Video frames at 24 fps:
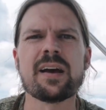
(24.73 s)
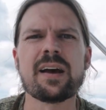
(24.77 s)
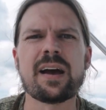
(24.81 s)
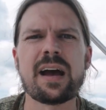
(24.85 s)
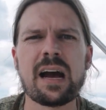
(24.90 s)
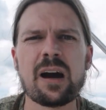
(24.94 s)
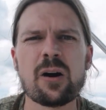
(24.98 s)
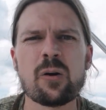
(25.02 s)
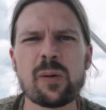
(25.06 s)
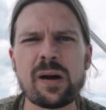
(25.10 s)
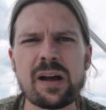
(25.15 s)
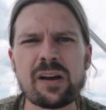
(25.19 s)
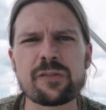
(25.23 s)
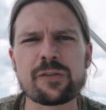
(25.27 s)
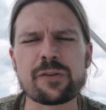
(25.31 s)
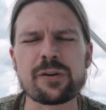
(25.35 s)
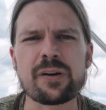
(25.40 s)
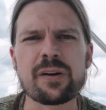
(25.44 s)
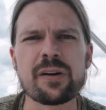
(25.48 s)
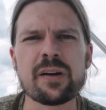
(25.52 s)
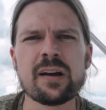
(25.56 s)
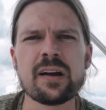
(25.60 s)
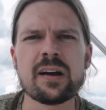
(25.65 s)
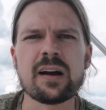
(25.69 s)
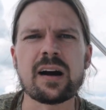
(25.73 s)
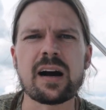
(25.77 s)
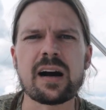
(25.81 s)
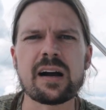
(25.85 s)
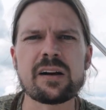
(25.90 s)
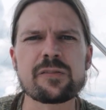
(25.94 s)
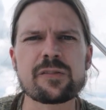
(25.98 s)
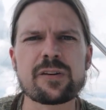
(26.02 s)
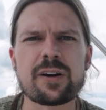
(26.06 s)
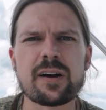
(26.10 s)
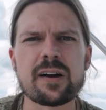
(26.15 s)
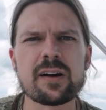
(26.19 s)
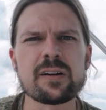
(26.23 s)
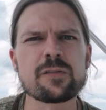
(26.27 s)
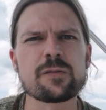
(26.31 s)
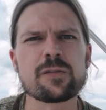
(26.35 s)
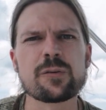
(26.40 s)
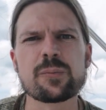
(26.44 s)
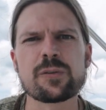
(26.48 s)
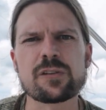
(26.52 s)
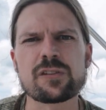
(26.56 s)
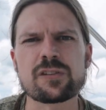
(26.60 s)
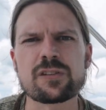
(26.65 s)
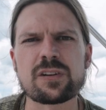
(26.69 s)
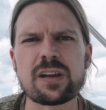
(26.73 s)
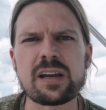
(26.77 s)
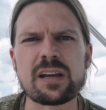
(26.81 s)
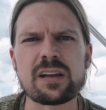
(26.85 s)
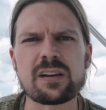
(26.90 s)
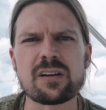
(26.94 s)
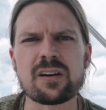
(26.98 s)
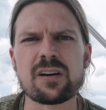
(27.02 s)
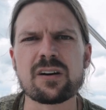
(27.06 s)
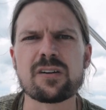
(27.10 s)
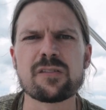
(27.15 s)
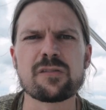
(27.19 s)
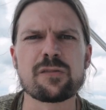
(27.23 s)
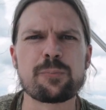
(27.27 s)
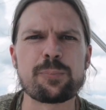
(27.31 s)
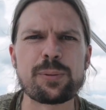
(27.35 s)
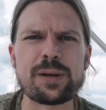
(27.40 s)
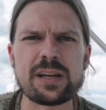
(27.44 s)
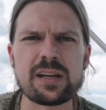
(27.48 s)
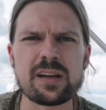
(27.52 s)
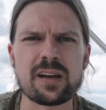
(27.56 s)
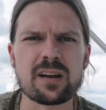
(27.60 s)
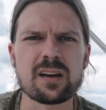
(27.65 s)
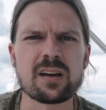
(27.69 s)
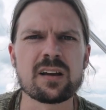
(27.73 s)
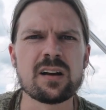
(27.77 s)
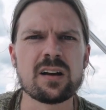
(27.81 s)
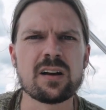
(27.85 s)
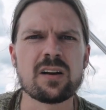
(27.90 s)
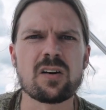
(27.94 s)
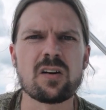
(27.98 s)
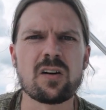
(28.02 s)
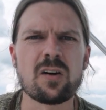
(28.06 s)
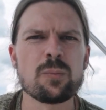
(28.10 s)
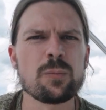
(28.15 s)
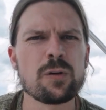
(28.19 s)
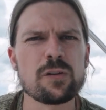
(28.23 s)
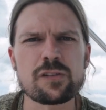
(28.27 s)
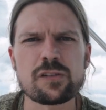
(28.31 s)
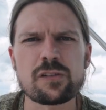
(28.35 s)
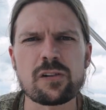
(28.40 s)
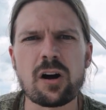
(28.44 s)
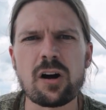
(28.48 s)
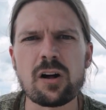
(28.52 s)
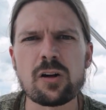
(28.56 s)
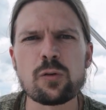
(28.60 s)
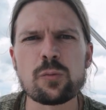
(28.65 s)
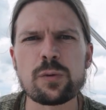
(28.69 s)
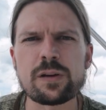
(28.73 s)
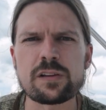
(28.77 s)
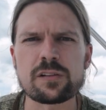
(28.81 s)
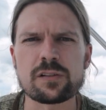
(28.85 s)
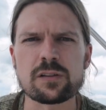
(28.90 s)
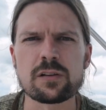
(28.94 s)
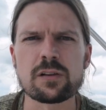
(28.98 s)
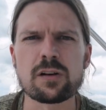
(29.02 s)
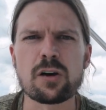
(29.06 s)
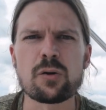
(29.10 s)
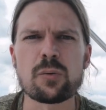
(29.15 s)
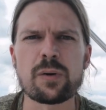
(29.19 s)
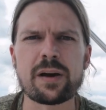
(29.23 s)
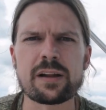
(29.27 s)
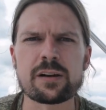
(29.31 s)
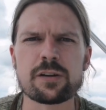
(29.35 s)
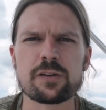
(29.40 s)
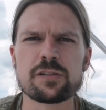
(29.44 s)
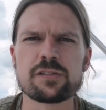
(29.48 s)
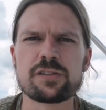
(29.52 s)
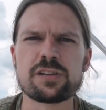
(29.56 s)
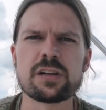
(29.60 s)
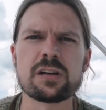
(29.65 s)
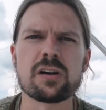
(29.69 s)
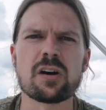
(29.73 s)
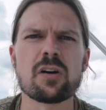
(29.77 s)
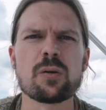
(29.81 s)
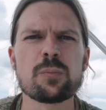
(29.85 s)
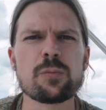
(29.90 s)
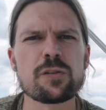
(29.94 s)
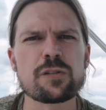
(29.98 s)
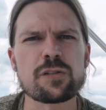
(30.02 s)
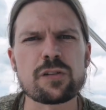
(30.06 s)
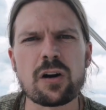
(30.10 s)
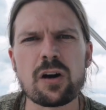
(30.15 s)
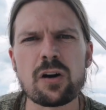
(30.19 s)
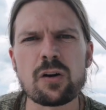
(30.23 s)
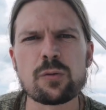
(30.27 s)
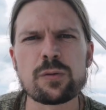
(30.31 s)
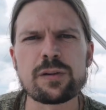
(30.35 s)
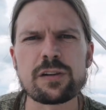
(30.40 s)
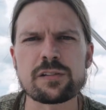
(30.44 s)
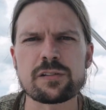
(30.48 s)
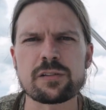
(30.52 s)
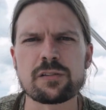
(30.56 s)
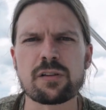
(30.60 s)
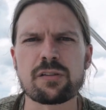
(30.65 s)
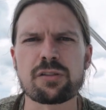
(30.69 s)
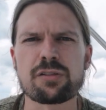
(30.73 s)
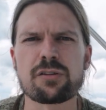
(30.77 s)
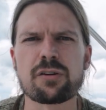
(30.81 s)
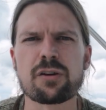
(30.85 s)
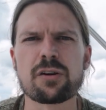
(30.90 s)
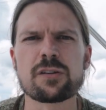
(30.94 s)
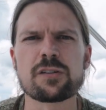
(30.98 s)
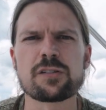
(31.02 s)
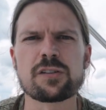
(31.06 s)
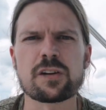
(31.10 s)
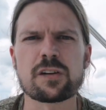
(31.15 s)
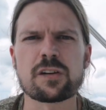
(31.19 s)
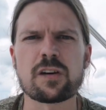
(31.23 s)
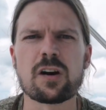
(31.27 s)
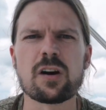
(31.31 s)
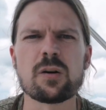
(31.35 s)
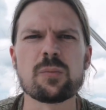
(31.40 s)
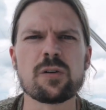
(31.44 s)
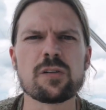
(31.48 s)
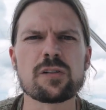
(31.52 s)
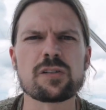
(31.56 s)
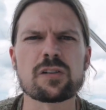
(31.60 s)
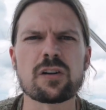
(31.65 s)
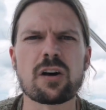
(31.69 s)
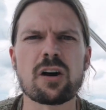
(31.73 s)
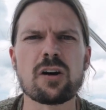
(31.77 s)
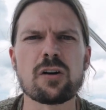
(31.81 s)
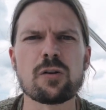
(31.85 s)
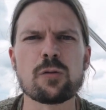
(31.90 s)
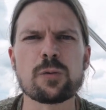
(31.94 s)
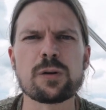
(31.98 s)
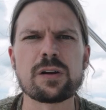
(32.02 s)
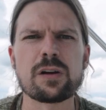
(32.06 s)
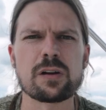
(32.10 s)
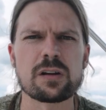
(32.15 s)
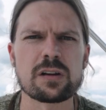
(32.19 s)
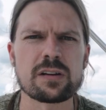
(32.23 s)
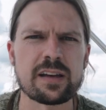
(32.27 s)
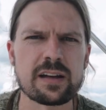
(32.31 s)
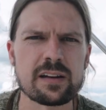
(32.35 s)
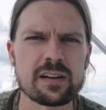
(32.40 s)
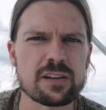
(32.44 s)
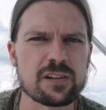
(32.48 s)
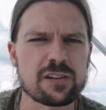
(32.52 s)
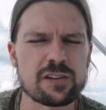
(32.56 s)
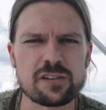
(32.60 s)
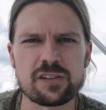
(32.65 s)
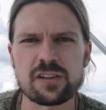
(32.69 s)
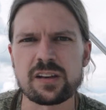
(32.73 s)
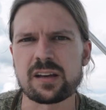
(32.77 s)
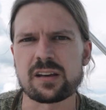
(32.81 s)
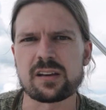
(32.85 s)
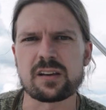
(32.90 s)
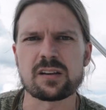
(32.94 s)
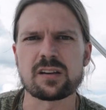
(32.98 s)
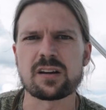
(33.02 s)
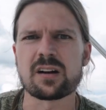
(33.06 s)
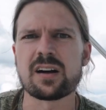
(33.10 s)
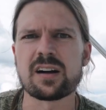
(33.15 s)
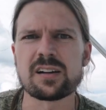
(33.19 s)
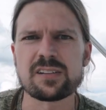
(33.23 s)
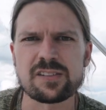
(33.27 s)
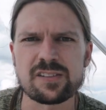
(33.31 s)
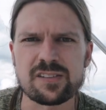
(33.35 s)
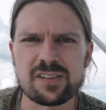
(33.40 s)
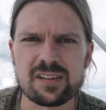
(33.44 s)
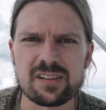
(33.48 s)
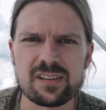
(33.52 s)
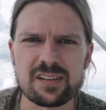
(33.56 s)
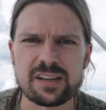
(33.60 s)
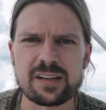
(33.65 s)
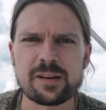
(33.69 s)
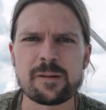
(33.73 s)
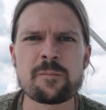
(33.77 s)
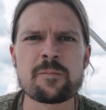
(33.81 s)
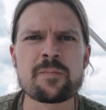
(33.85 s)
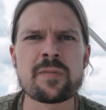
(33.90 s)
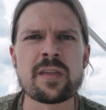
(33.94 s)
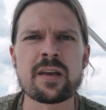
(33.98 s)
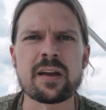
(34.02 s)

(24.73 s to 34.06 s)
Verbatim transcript: However, I've gone from a state of being almost always low energy, almost always lethargic, almost always getting sick constantly.